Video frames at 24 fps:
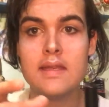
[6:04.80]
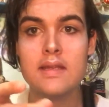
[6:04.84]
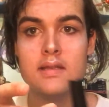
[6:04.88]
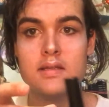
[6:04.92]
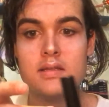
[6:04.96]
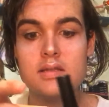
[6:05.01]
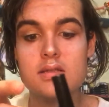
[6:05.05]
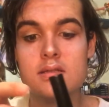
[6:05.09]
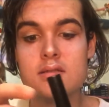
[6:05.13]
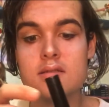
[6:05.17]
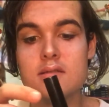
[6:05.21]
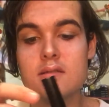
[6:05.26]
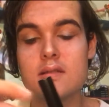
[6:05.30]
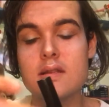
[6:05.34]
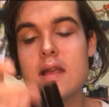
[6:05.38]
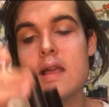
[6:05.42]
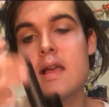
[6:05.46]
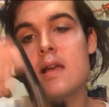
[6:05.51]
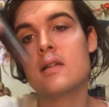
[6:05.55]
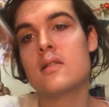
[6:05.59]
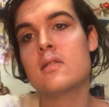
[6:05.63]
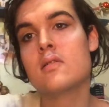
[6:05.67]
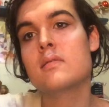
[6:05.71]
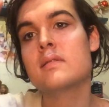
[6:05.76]
think just,
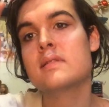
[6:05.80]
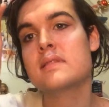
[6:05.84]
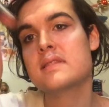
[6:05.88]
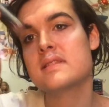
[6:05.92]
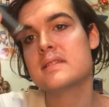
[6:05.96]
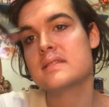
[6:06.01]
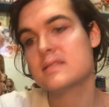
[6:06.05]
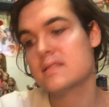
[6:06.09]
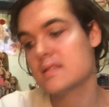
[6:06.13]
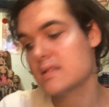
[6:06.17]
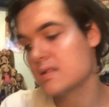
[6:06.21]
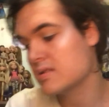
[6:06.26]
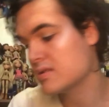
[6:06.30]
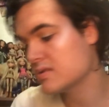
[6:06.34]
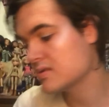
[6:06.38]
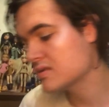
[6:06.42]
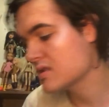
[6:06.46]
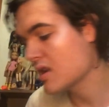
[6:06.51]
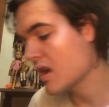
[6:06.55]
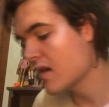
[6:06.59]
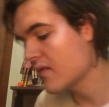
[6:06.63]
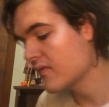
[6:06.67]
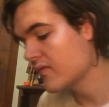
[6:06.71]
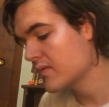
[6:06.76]
I'll go with this little
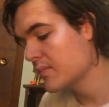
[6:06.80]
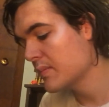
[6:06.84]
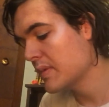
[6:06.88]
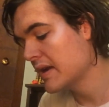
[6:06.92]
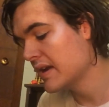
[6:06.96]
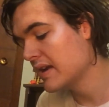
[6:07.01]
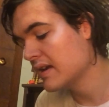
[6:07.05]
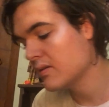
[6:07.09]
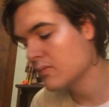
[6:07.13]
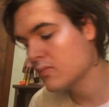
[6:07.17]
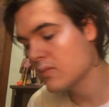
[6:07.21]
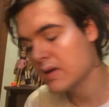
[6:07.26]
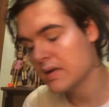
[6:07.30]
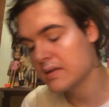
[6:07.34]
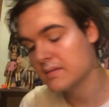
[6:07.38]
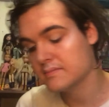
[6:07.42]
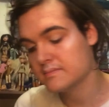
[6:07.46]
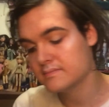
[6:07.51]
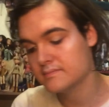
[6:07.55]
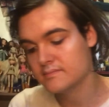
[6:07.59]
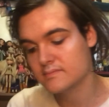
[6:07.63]
soft pink one.